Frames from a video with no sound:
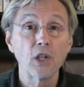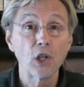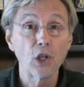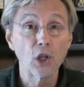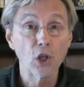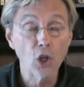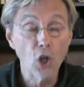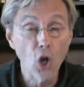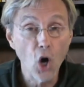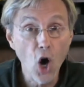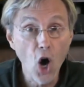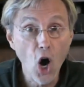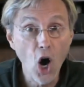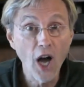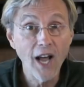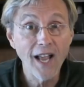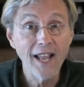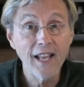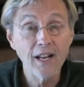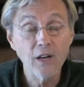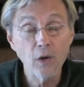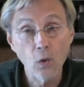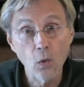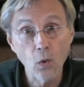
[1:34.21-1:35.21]

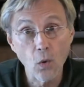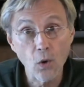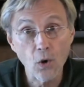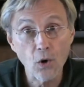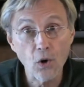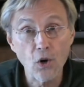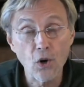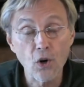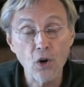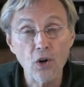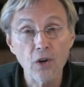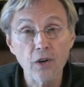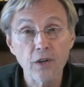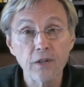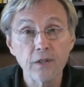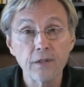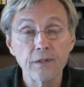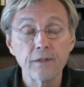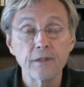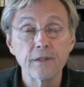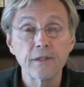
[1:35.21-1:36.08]
law and order